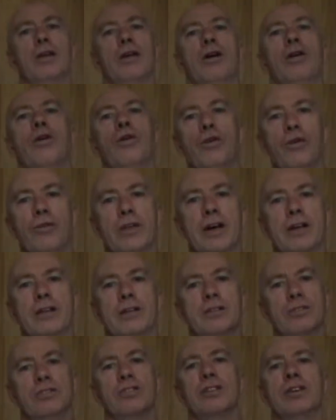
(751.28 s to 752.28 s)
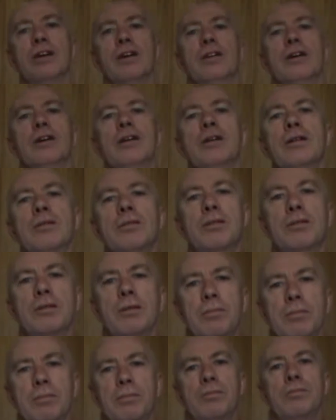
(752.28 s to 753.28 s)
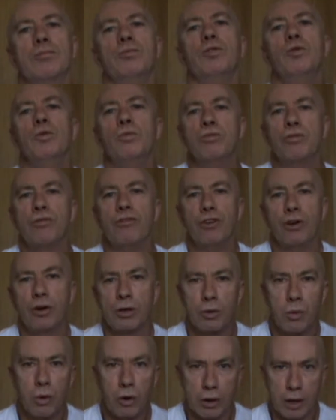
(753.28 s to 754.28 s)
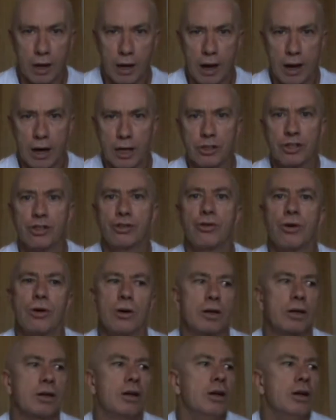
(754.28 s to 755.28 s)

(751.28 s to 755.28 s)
All that together will provide quite a hard strike.